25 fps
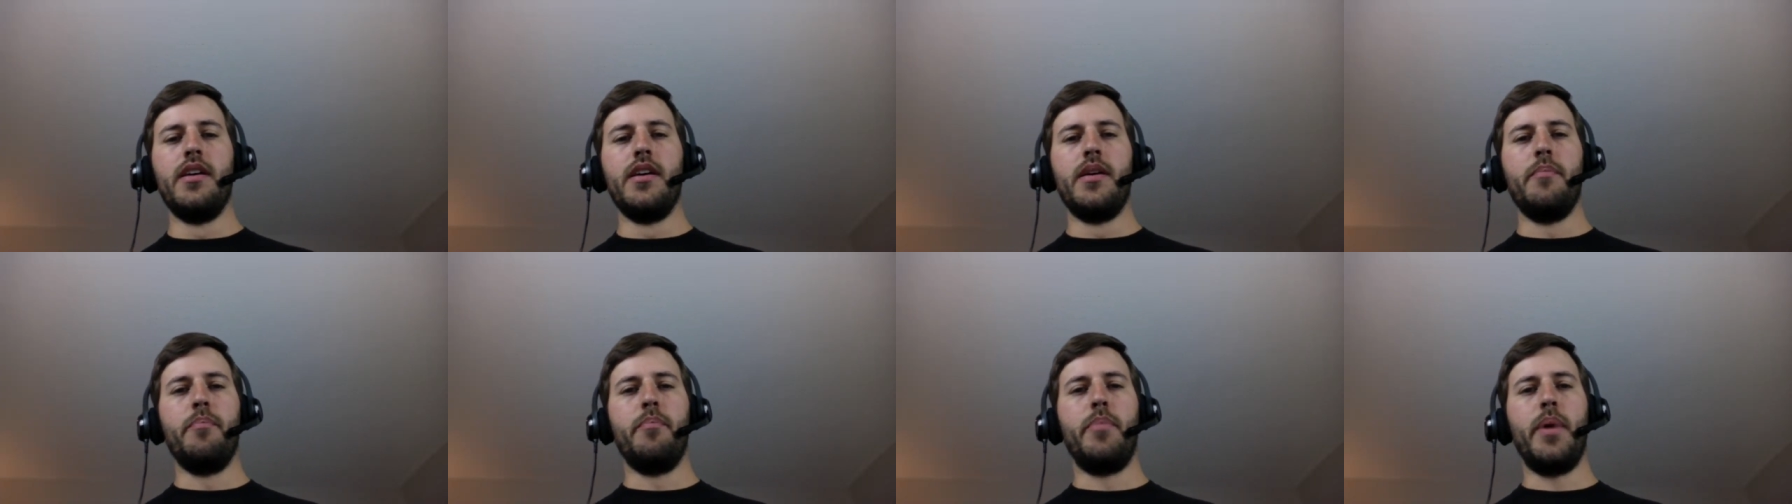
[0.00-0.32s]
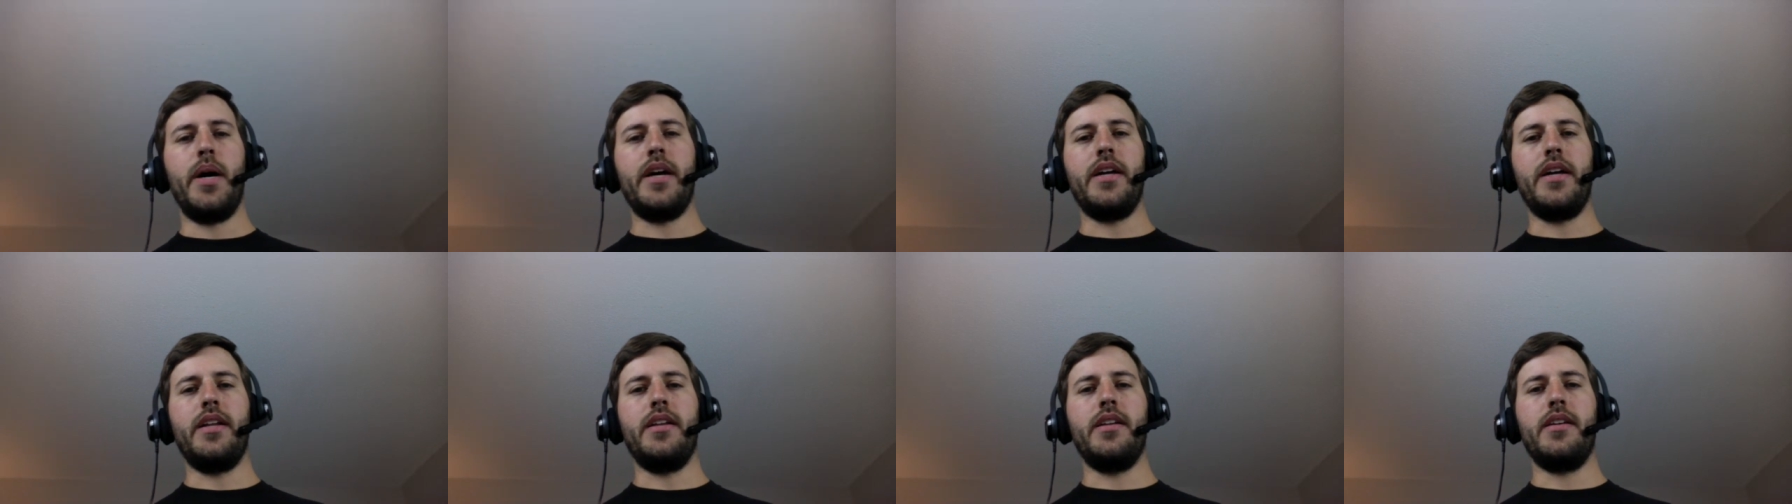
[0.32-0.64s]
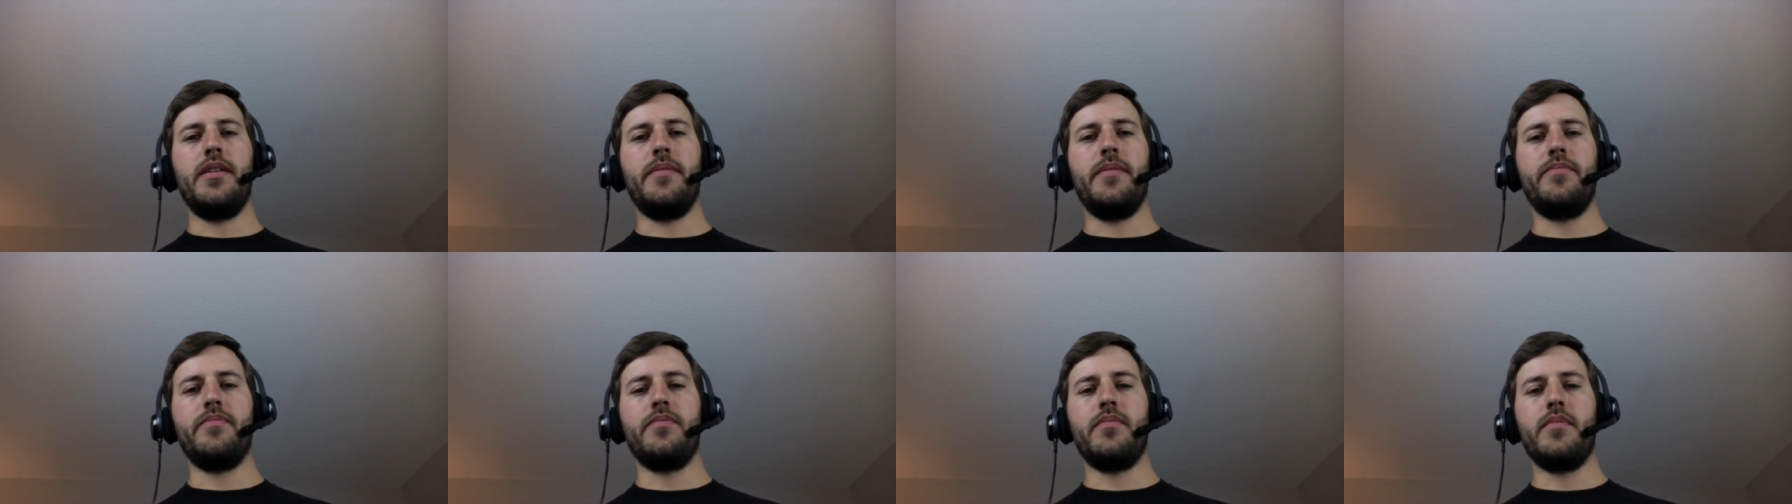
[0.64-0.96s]
But
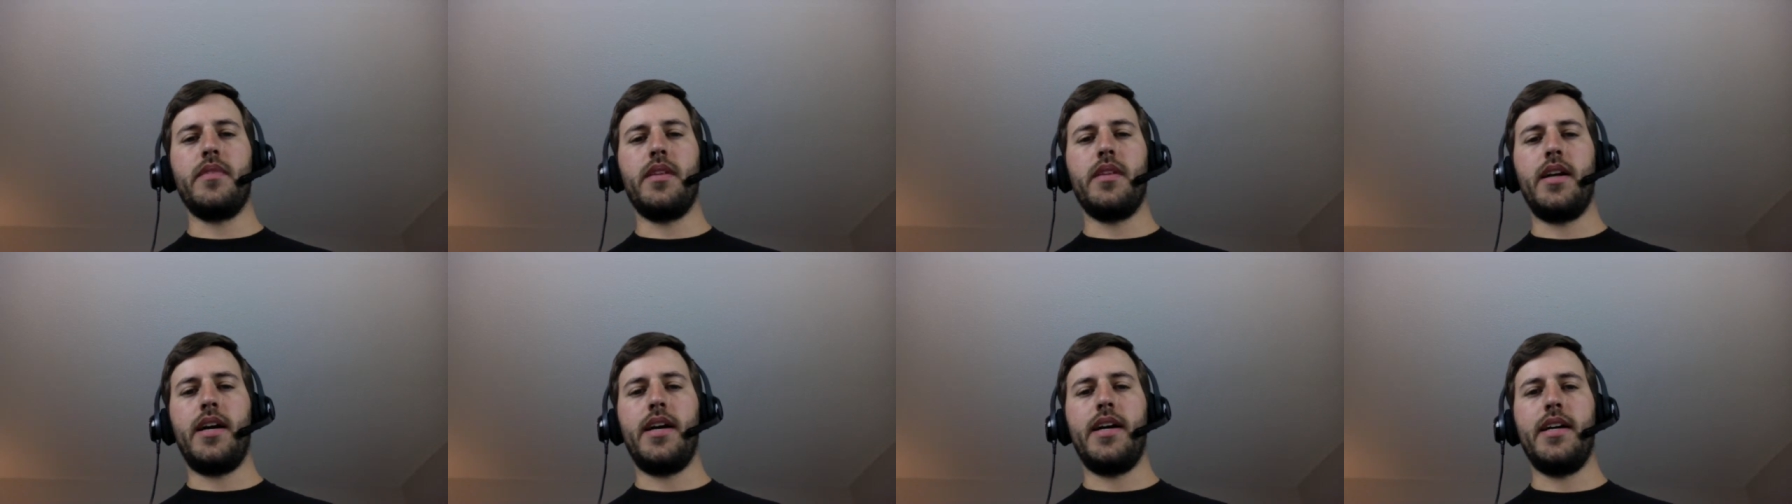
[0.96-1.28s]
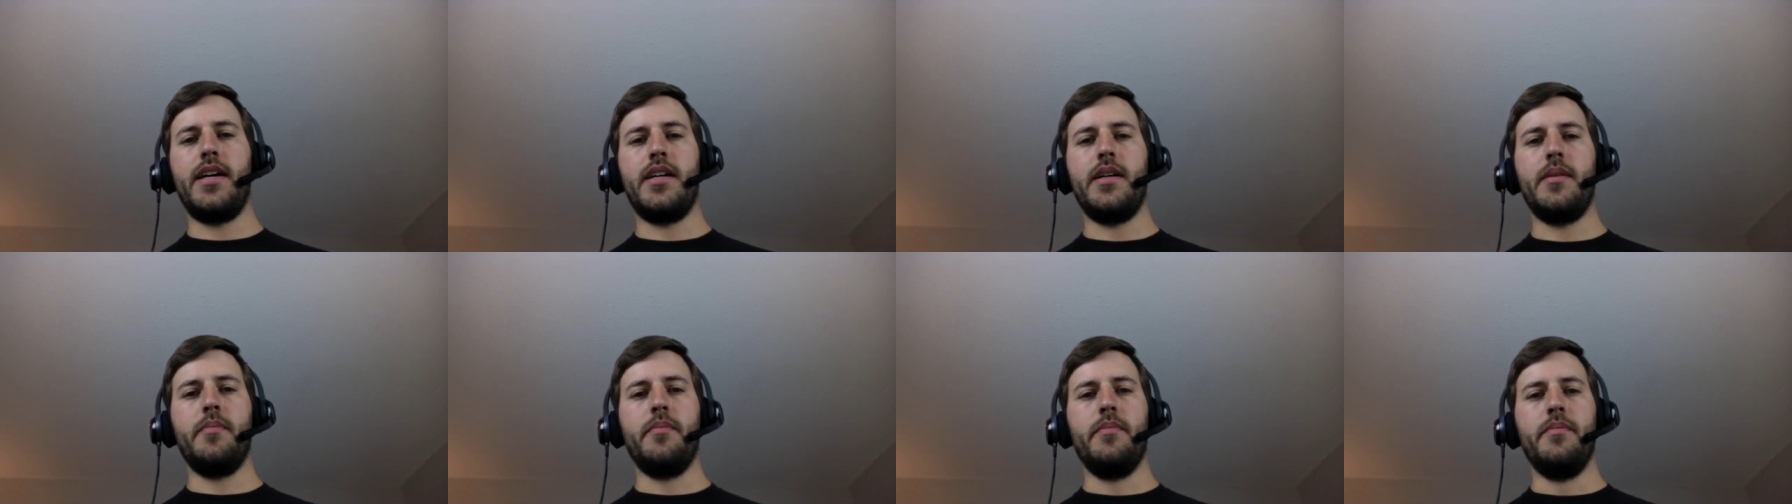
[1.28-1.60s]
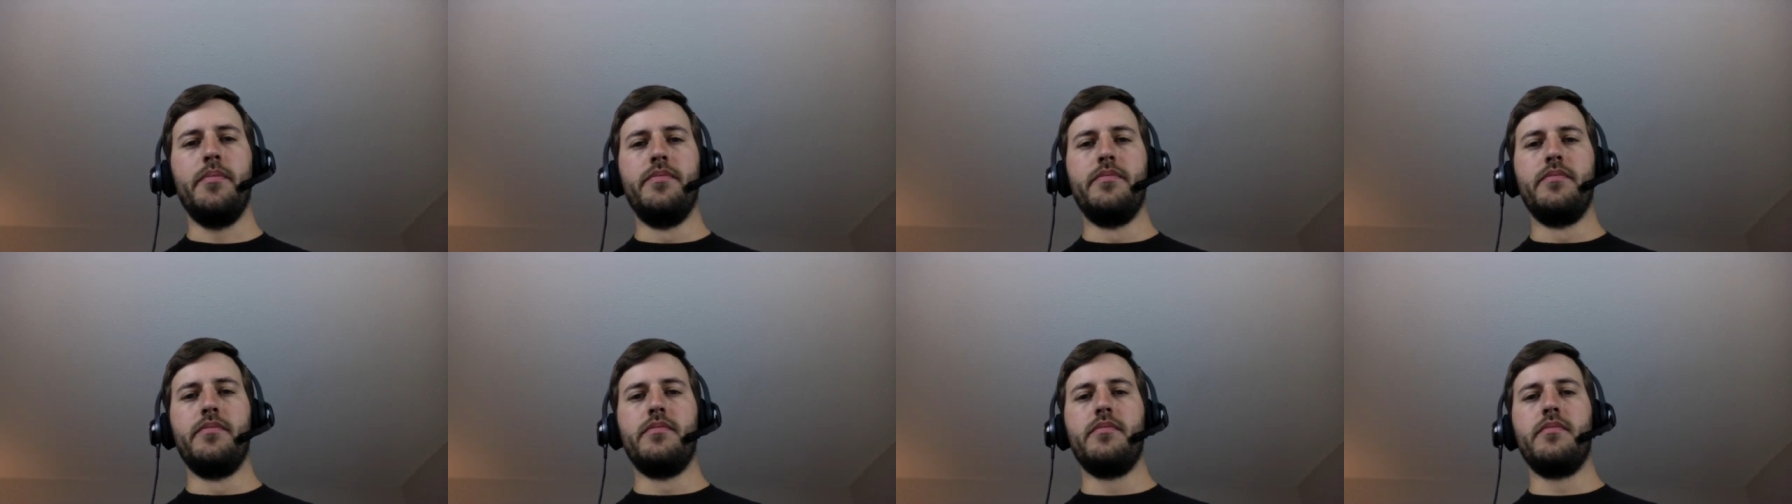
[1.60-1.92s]
um,
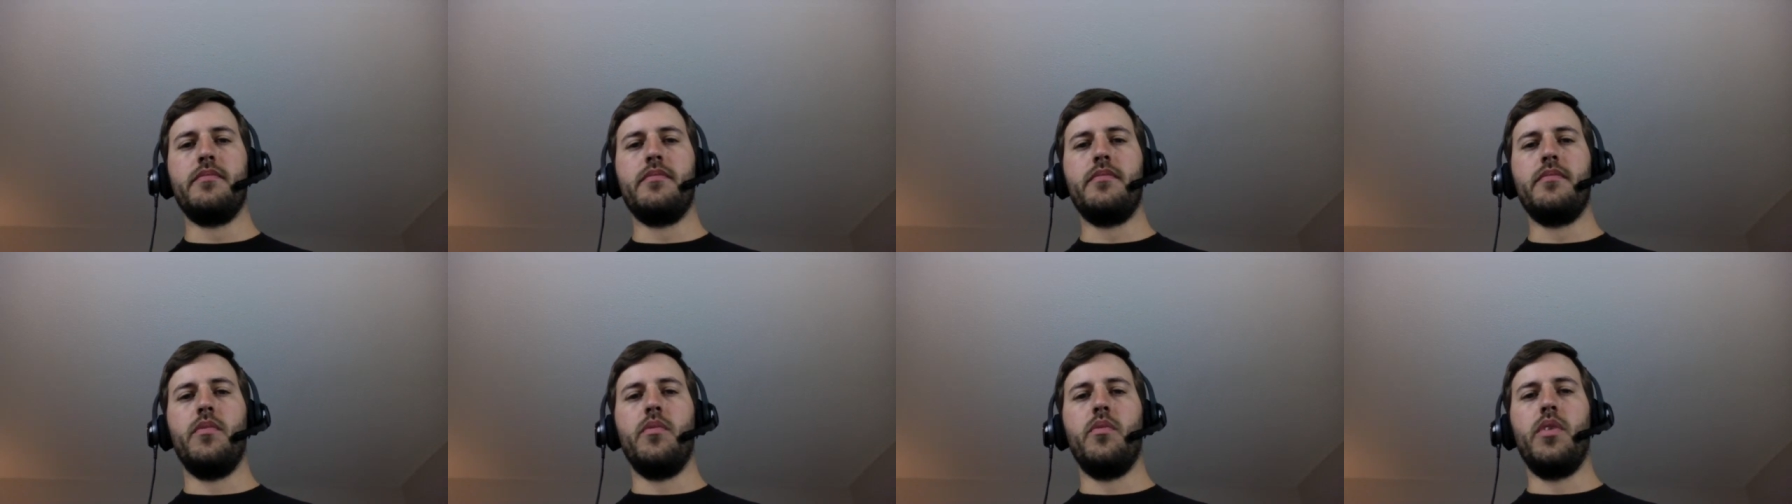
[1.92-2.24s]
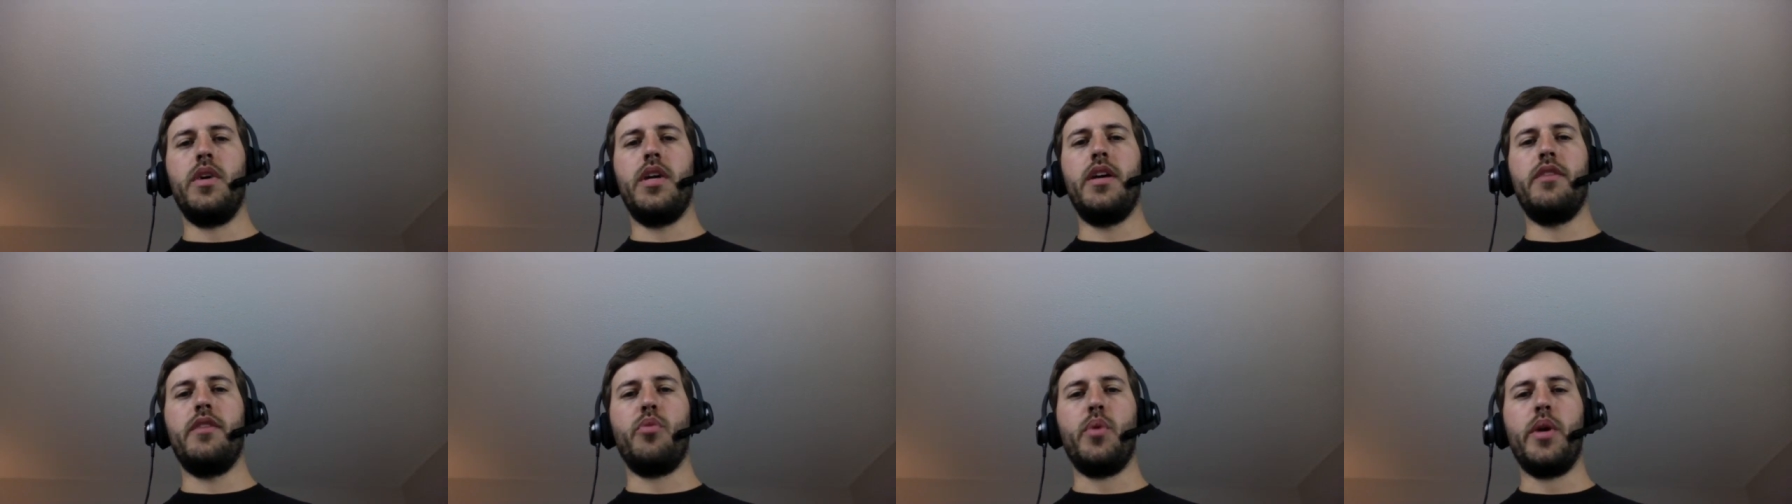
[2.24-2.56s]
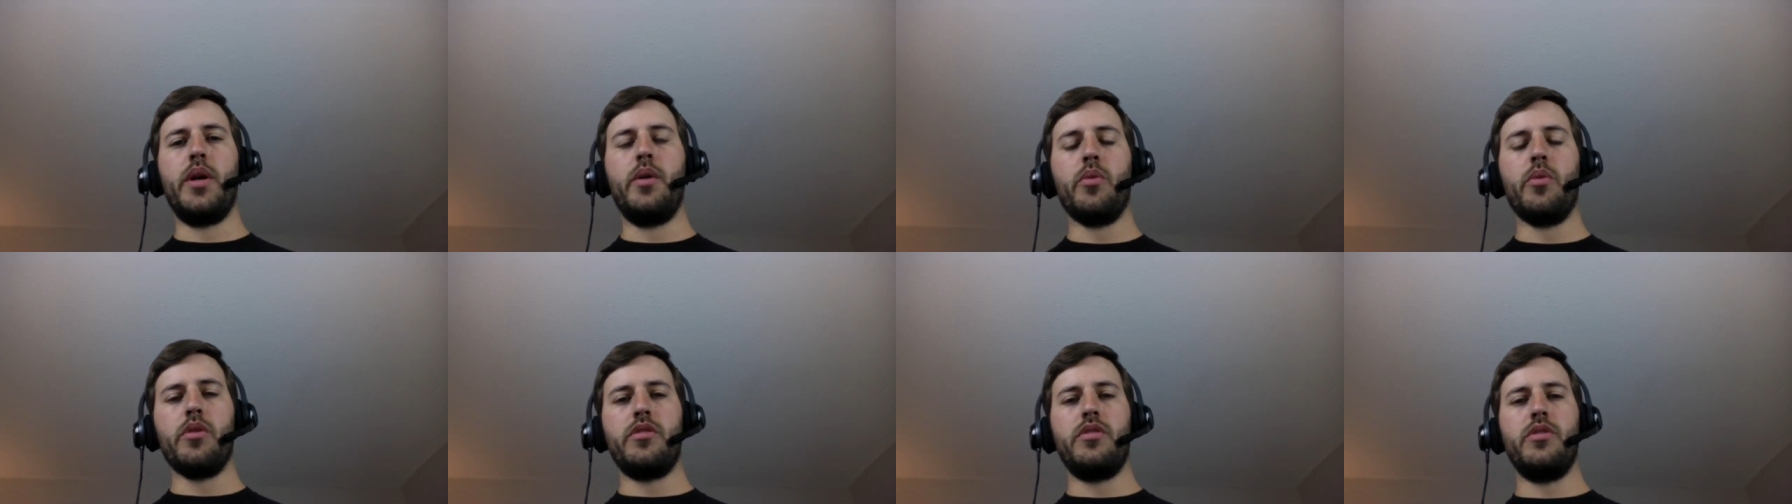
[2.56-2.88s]
if we
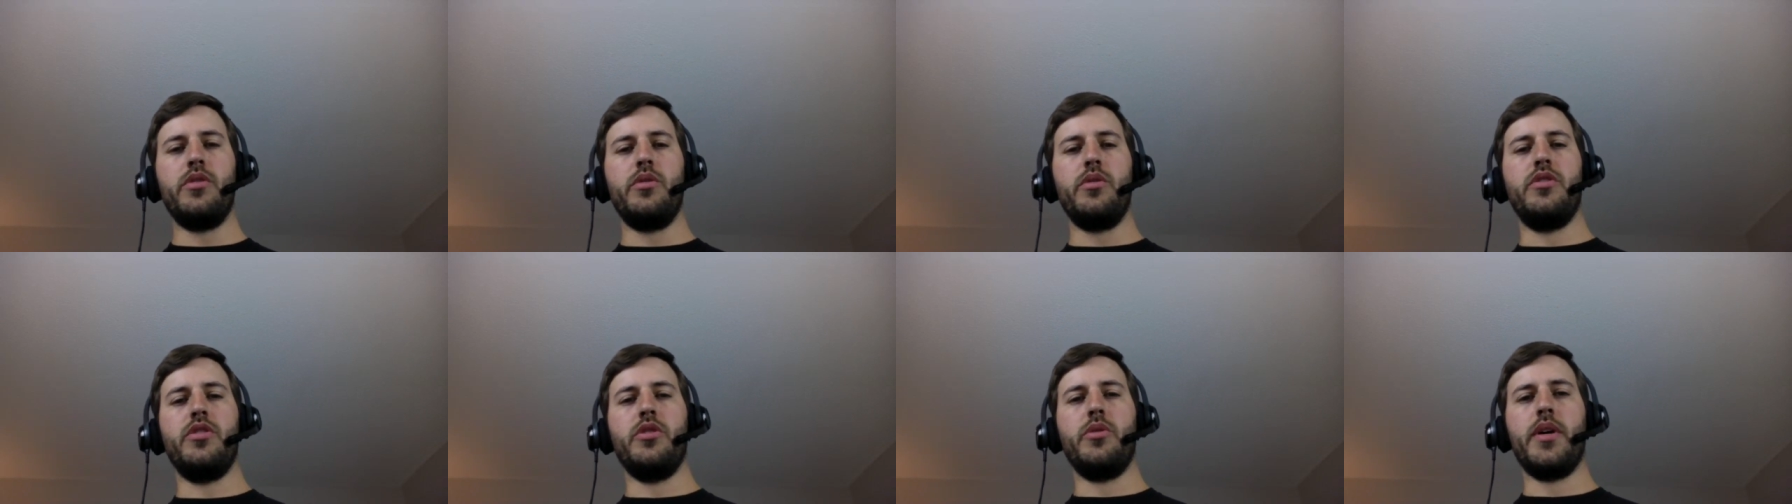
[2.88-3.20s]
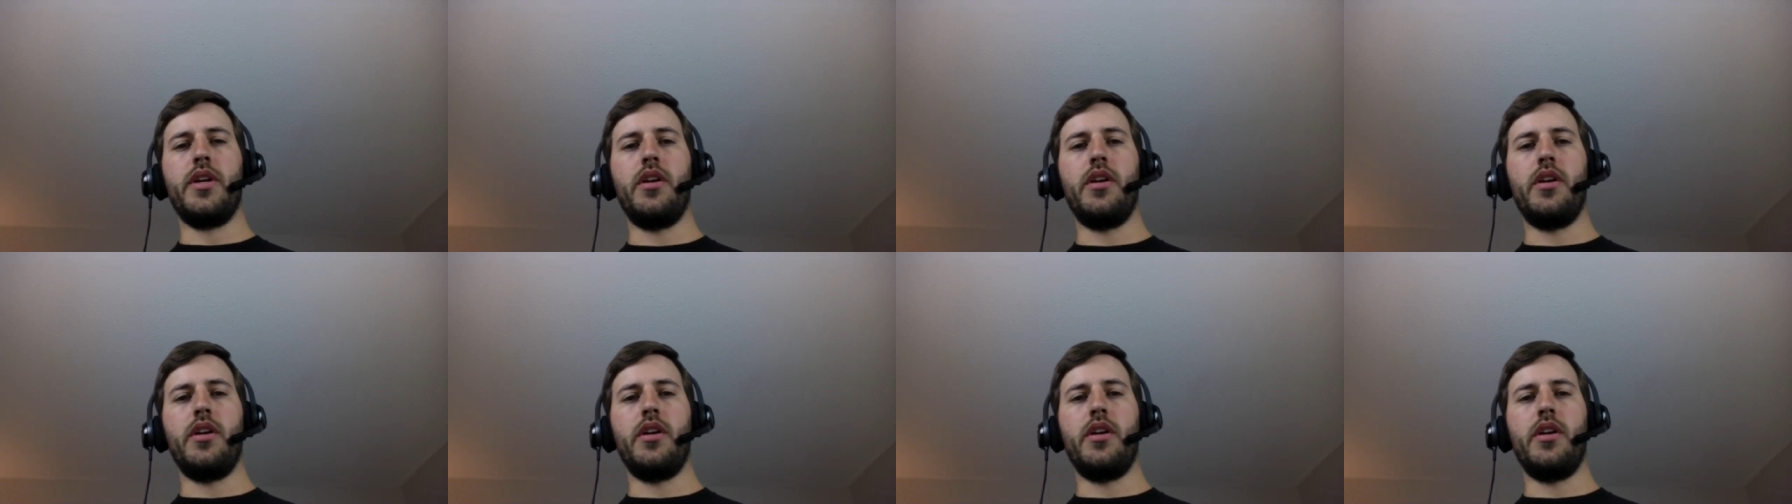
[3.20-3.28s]
were to do